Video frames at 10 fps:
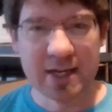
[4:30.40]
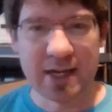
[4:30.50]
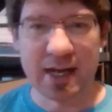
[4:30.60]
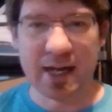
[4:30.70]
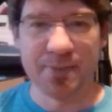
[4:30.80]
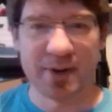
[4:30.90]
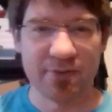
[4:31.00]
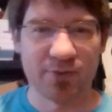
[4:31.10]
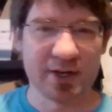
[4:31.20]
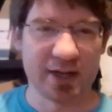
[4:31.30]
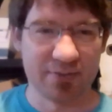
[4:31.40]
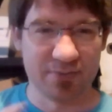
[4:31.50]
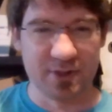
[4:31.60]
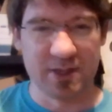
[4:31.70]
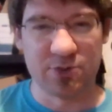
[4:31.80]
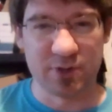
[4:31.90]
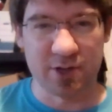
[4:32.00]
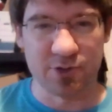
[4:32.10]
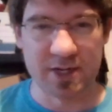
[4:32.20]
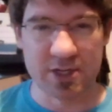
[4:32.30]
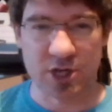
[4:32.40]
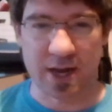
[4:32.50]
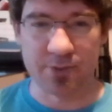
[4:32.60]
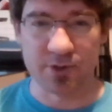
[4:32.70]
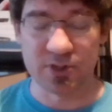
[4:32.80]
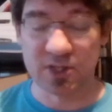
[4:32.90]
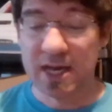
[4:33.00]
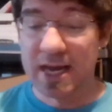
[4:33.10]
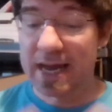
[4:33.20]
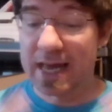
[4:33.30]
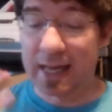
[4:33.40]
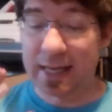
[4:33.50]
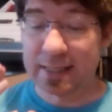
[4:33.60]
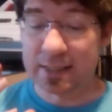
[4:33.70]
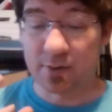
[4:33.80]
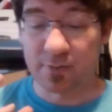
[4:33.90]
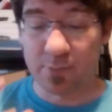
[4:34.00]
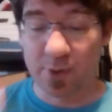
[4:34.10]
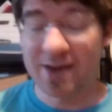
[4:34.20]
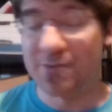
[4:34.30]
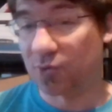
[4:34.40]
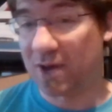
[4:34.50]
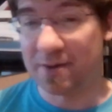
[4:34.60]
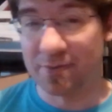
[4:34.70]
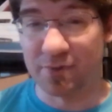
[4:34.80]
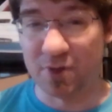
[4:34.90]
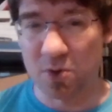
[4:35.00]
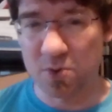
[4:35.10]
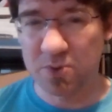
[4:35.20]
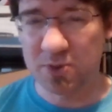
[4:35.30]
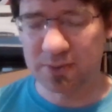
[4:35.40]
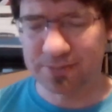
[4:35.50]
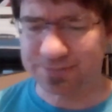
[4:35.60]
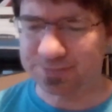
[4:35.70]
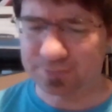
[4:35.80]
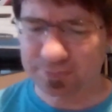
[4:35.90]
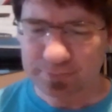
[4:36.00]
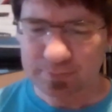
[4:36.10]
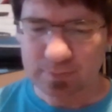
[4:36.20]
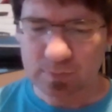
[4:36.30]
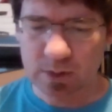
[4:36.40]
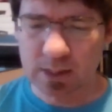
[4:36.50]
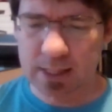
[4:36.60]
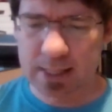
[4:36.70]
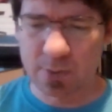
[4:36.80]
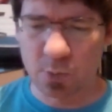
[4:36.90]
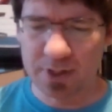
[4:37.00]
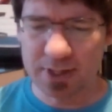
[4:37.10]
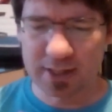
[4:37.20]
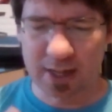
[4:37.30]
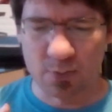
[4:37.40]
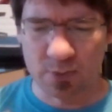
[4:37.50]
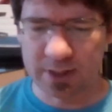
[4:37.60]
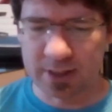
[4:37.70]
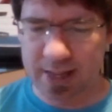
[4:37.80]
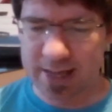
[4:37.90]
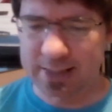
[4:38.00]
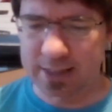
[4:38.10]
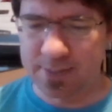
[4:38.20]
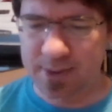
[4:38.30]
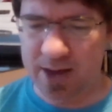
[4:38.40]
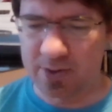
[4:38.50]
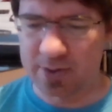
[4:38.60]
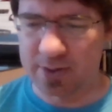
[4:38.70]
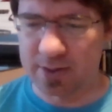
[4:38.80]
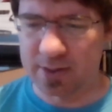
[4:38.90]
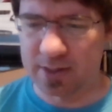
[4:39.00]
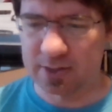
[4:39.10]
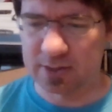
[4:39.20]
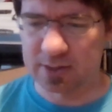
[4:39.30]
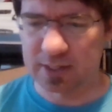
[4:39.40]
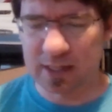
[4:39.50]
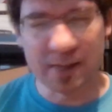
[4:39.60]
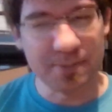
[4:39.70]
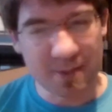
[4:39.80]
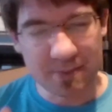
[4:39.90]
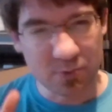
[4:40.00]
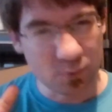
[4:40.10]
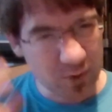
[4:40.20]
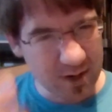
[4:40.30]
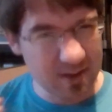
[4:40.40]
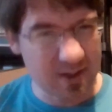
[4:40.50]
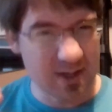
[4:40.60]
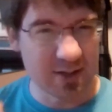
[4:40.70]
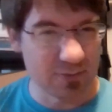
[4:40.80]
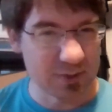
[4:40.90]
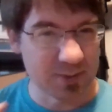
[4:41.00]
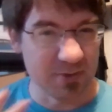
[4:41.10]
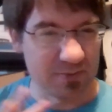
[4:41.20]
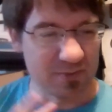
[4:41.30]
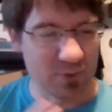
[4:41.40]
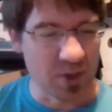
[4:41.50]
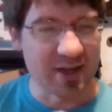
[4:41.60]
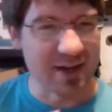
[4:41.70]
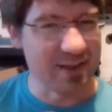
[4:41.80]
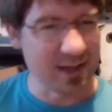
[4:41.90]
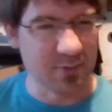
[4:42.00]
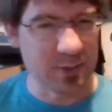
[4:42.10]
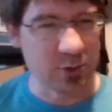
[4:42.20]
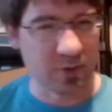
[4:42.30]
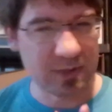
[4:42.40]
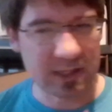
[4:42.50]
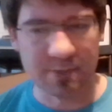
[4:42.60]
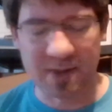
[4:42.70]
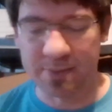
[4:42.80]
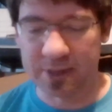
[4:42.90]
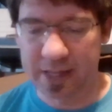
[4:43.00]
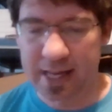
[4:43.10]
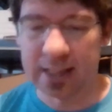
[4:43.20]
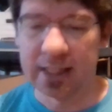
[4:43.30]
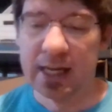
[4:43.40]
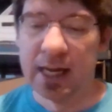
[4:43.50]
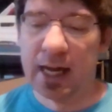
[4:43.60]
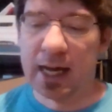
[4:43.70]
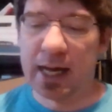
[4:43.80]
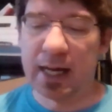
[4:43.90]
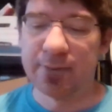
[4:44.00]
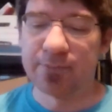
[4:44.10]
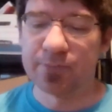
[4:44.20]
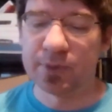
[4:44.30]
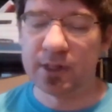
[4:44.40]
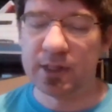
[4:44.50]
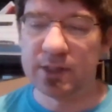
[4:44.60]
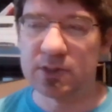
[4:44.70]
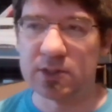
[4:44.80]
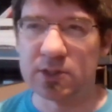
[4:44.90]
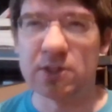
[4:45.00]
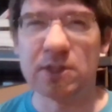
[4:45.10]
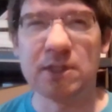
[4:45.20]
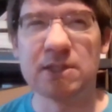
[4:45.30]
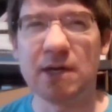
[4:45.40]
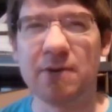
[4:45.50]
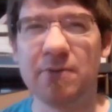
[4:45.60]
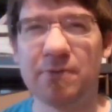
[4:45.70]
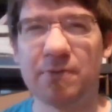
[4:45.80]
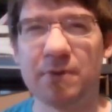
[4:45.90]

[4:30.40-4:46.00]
but I've read kind of the introductory chapters, and from what I've read of those, one thing that I really like about this is that it made me rethink of some of the way that I think I've been drifting in my play. Uh, is it says instead of